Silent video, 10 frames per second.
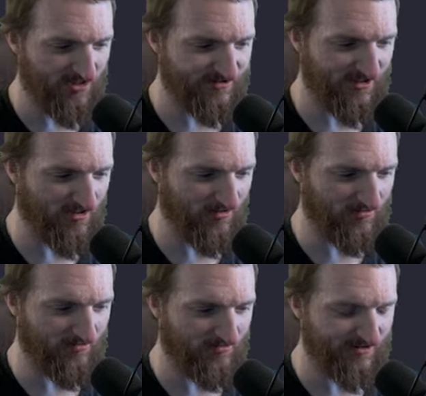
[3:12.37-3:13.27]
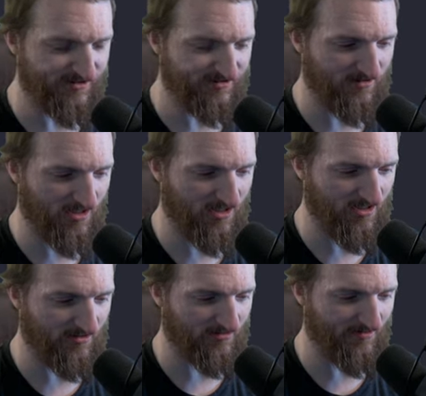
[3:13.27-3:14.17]
So let's,
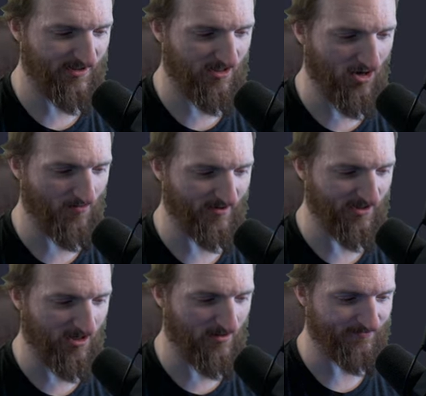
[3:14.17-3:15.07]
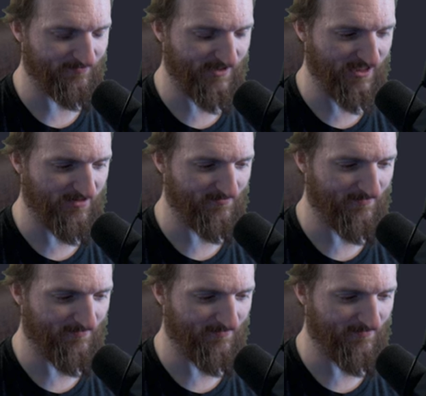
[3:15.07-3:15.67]
uh, let me open up the